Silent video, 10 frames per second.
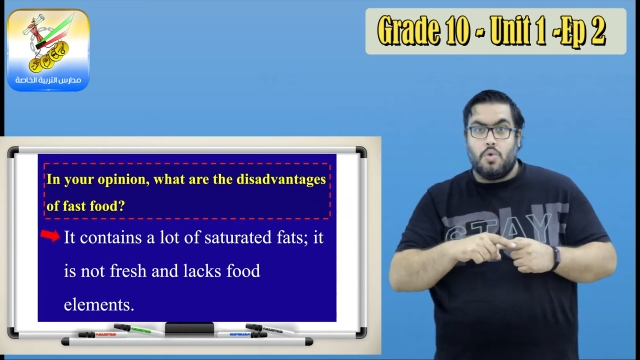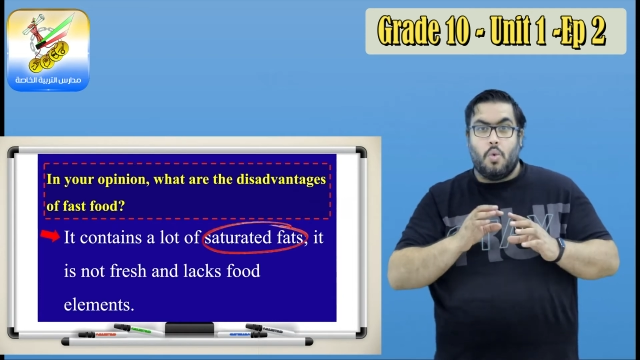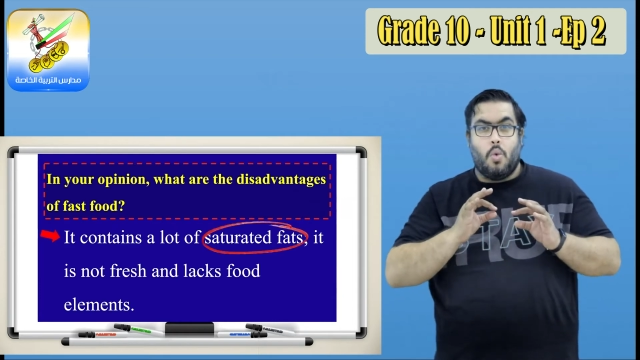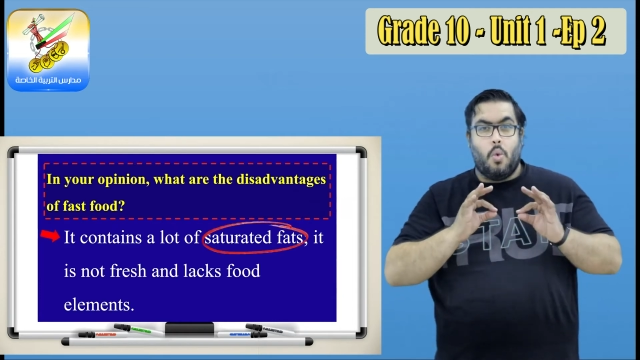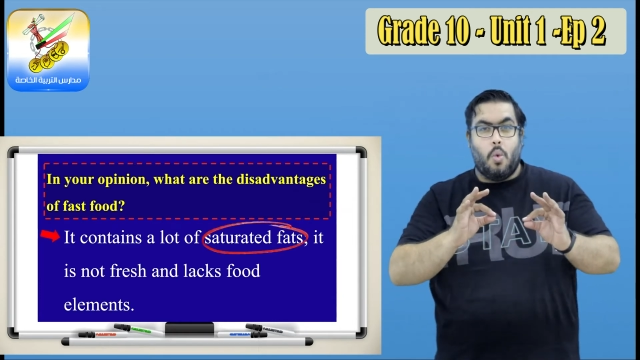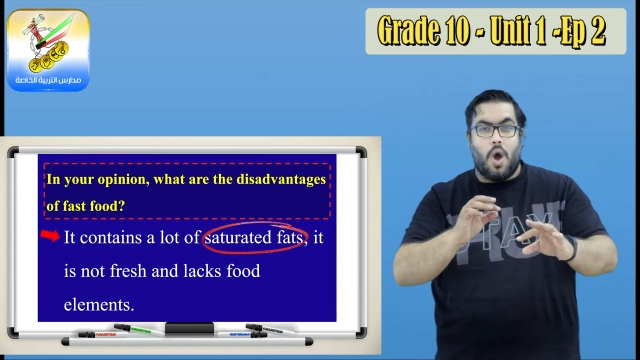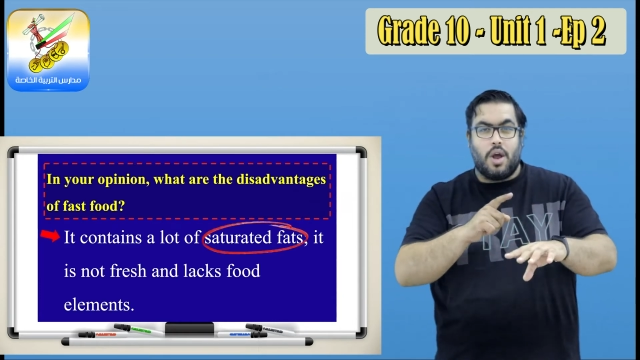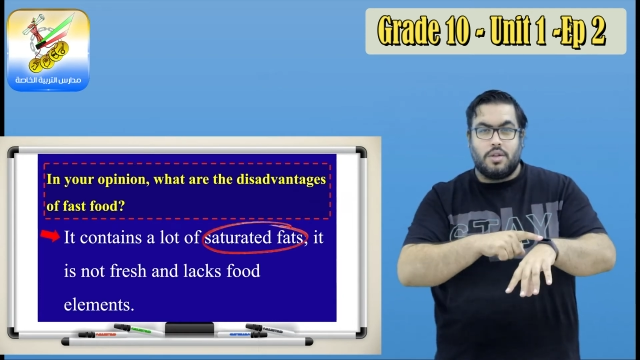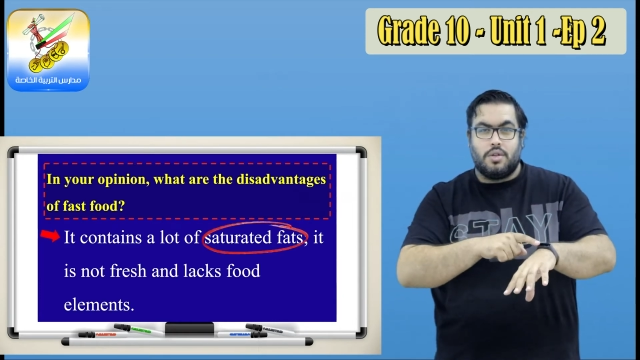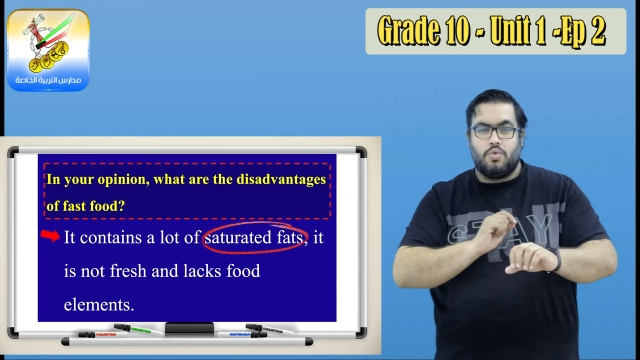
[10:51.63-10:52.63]
We
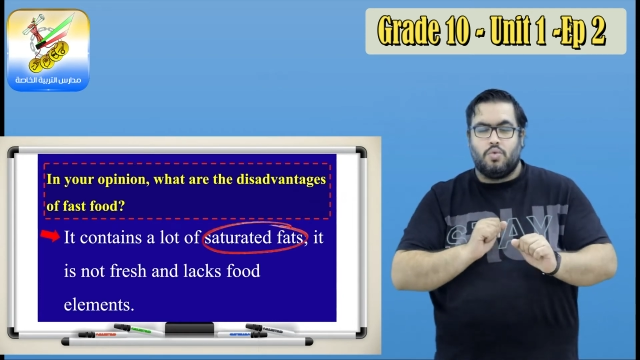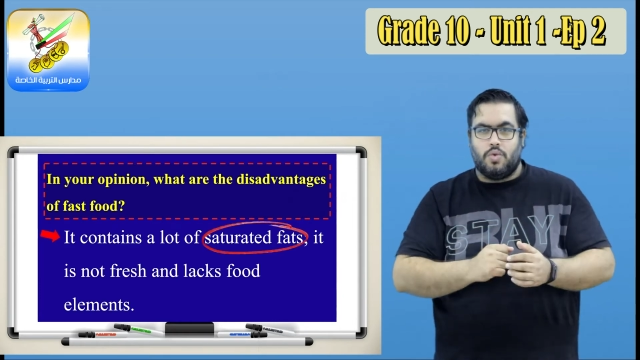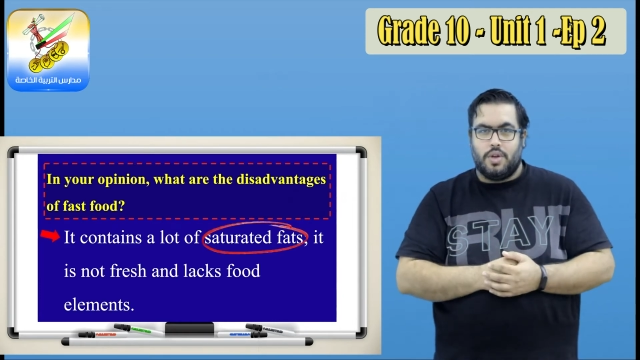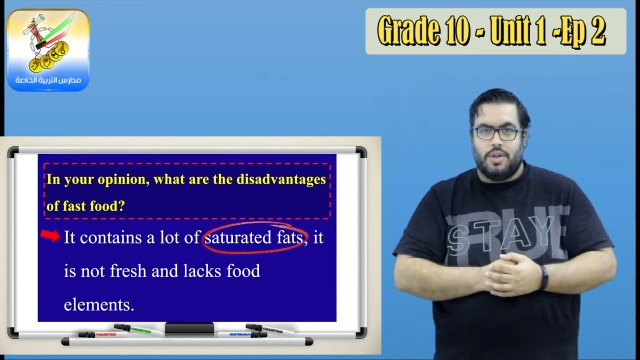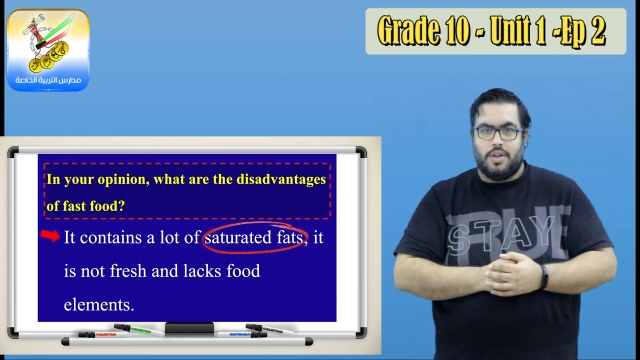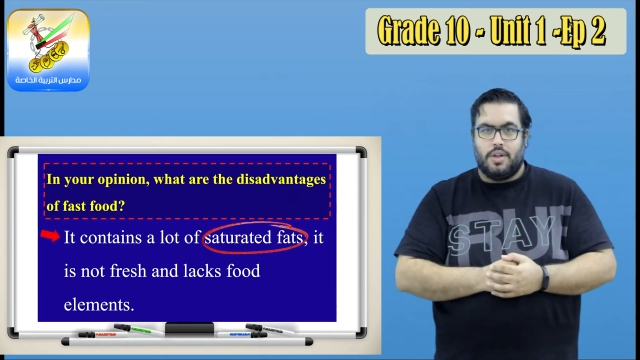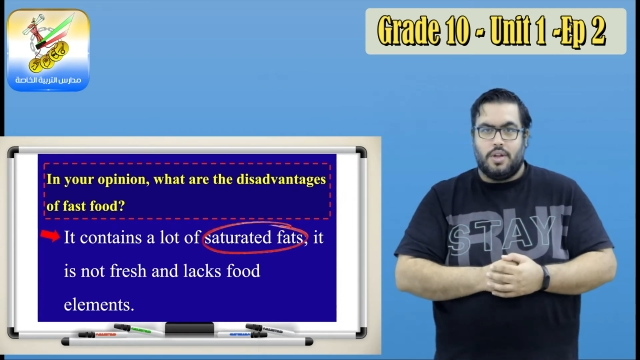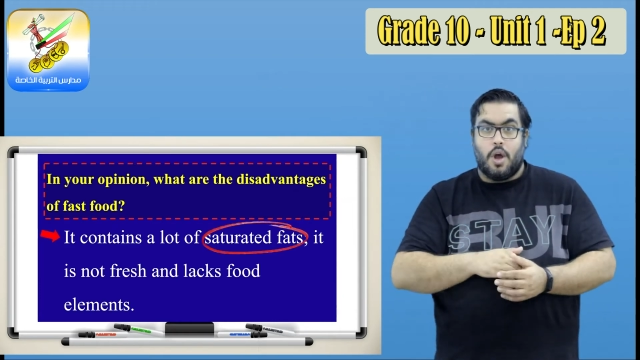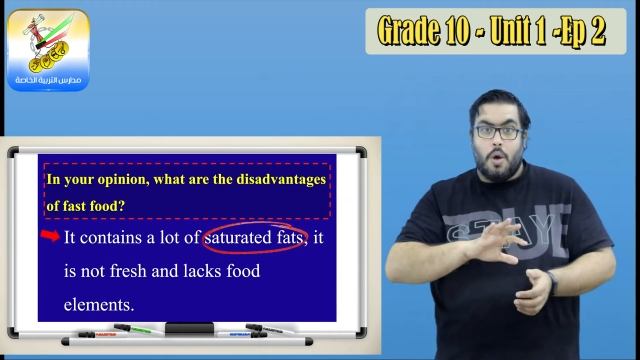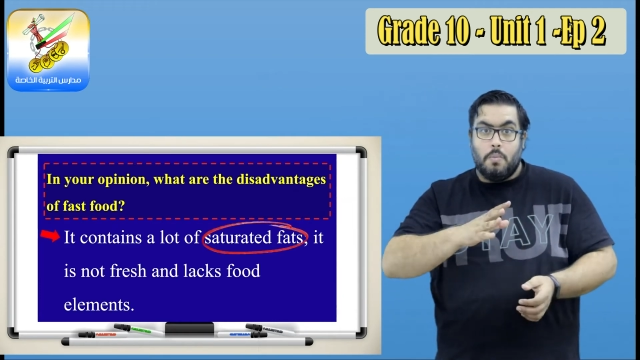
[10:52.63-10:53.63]
have
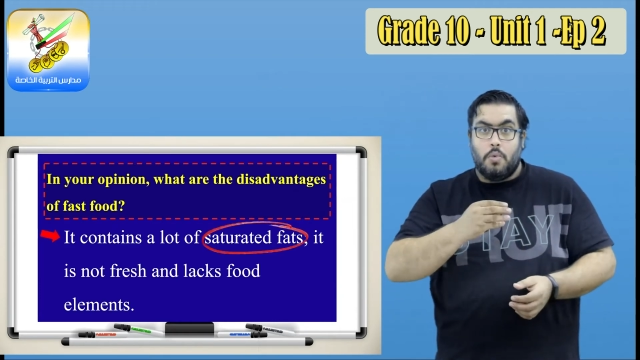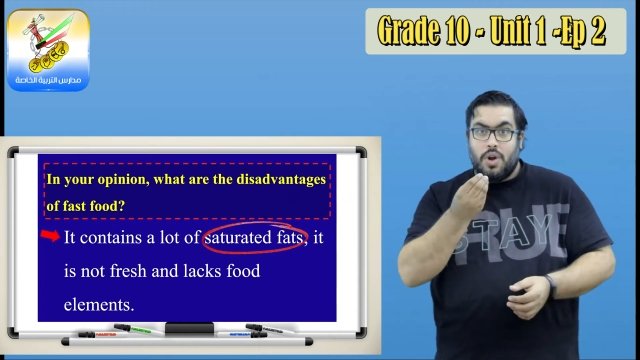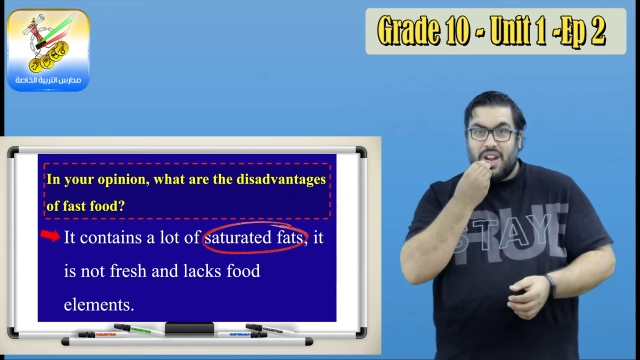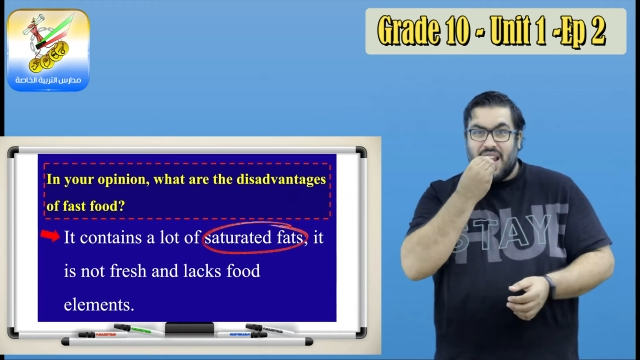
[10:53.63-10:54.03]
saturated fats.